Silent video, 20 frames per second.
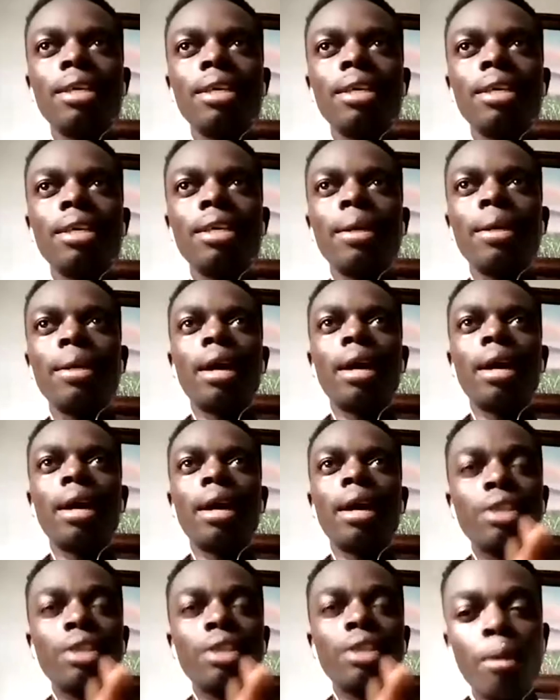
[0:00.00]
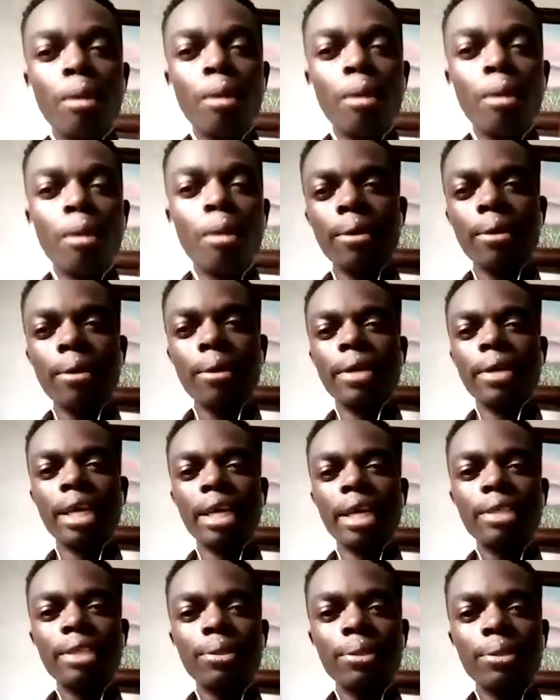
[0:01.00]
on your mobile, you can
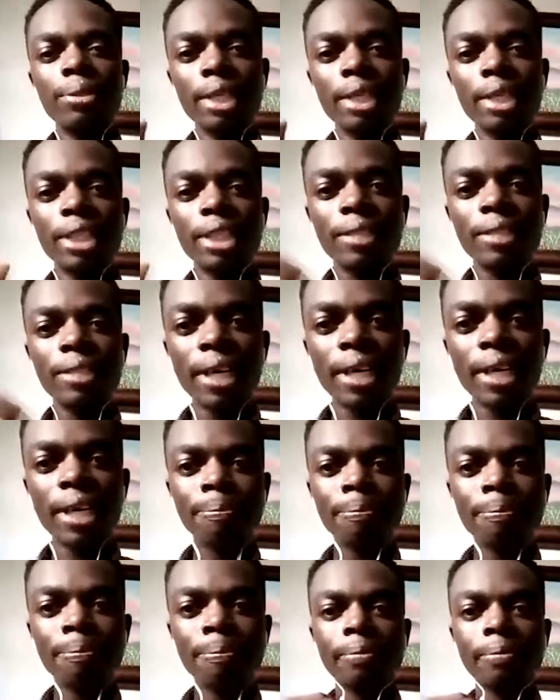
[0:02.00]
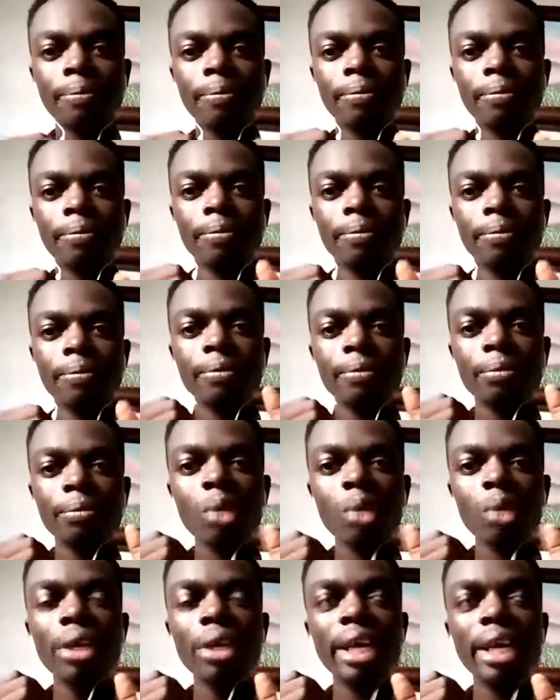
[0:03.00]
get to transfer.
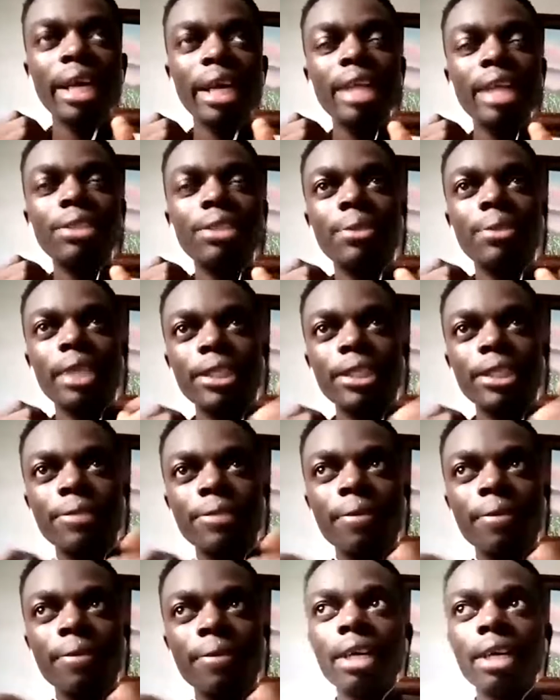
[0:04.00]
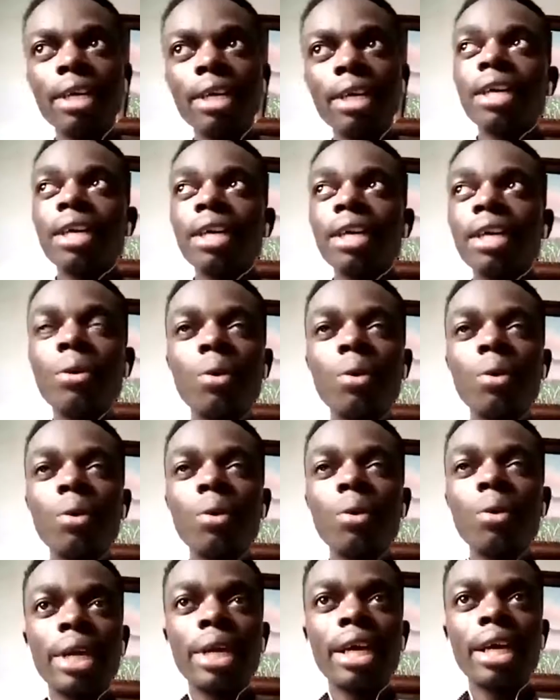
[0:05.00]
You know,
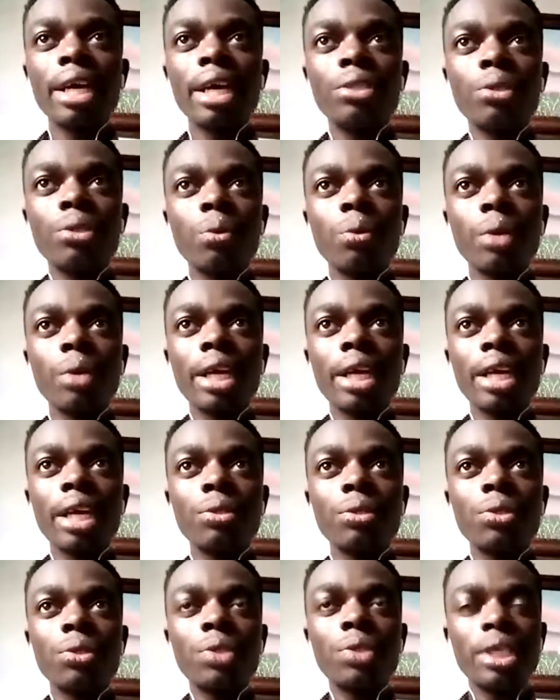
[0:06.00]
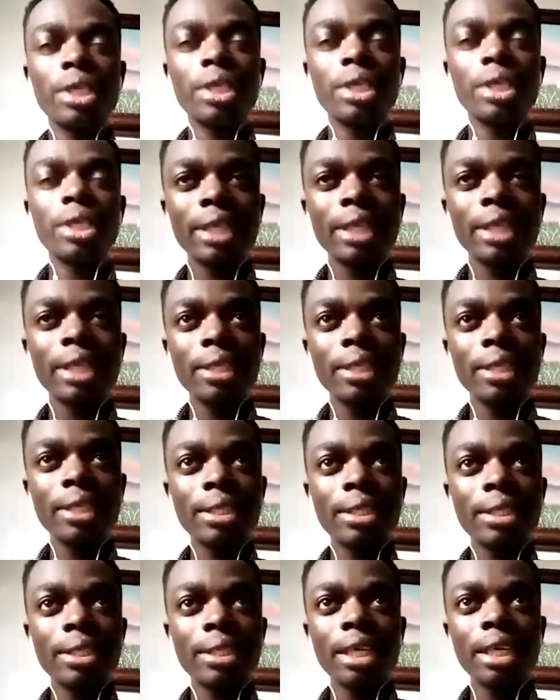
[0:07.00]
we can get to transact
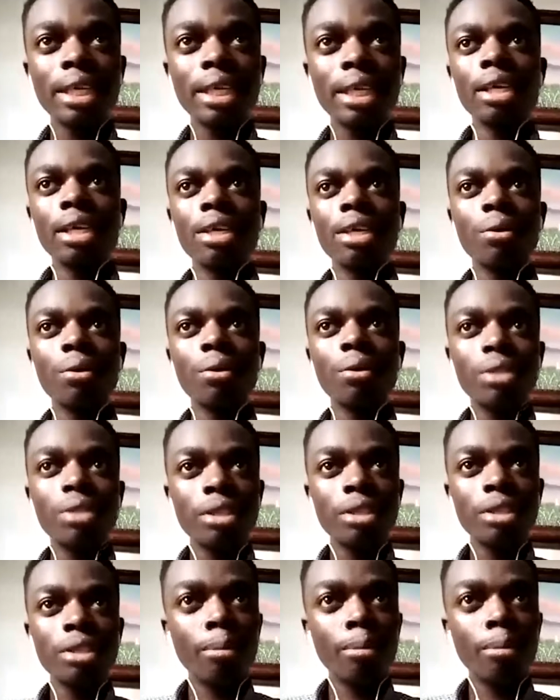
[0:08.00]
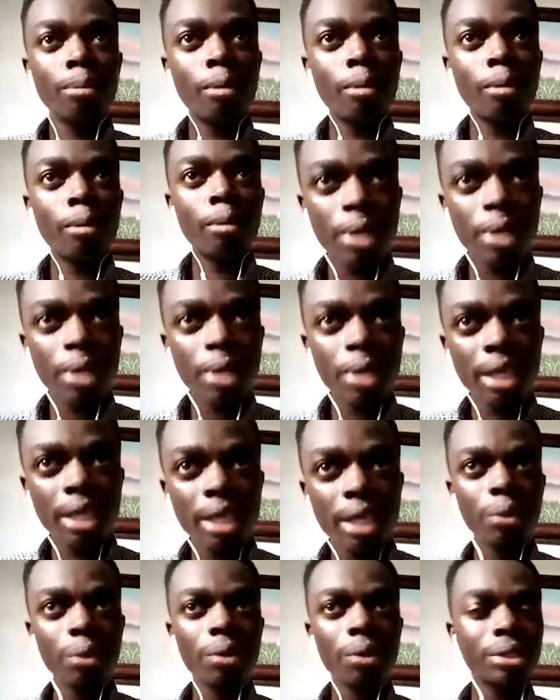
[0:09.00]
easily, you know, using mobile money, you
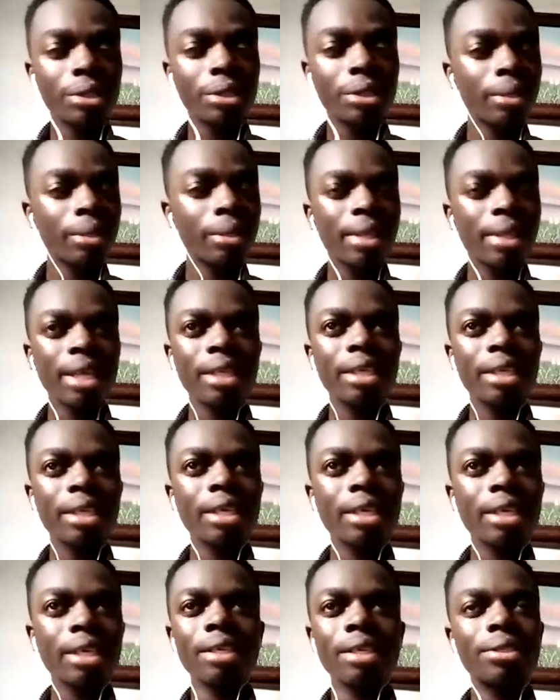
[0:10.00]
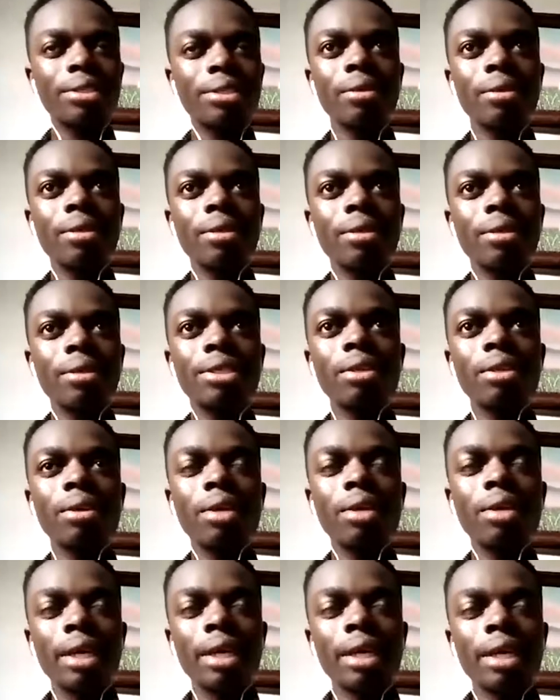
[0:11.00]
know, or something, and it's
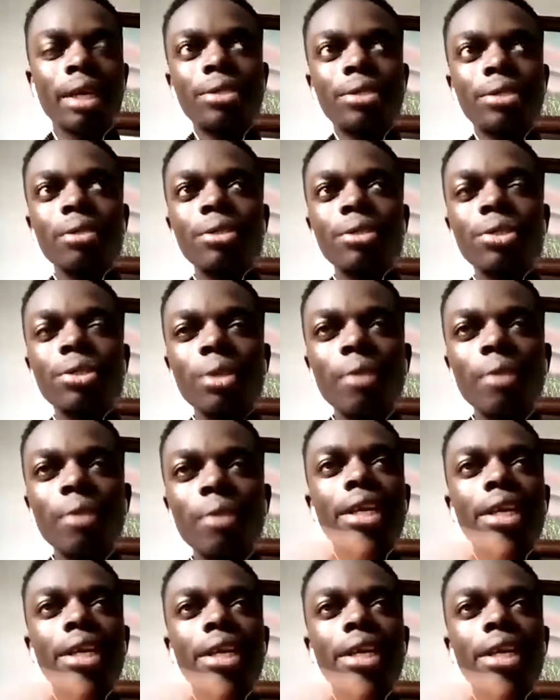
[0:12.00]
gonna solve a